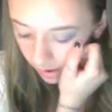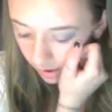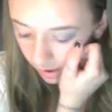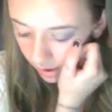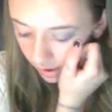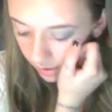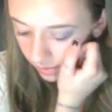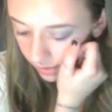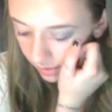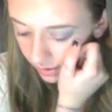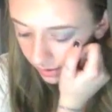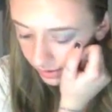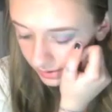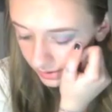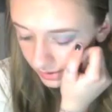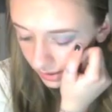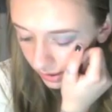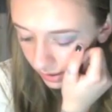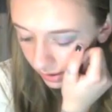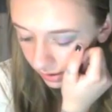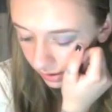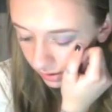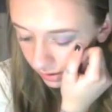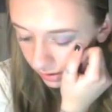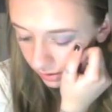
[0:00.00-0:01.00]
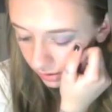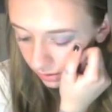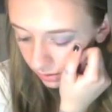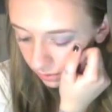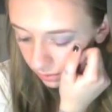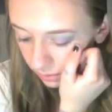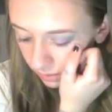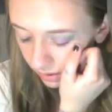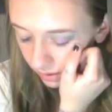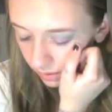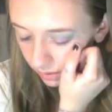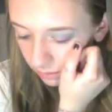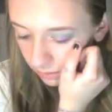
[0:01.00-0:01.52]
And then take a little
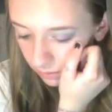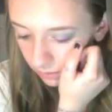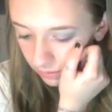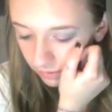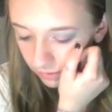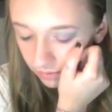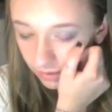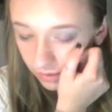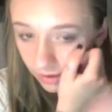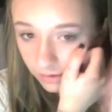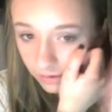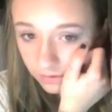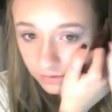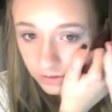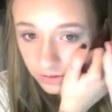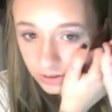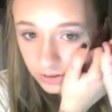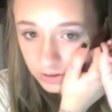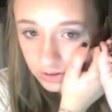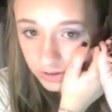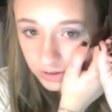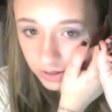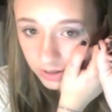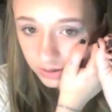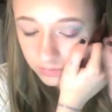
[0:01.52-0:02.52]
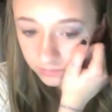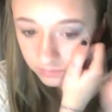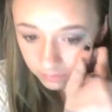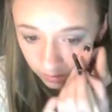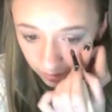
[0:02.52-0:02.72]
bit more of that fishnet.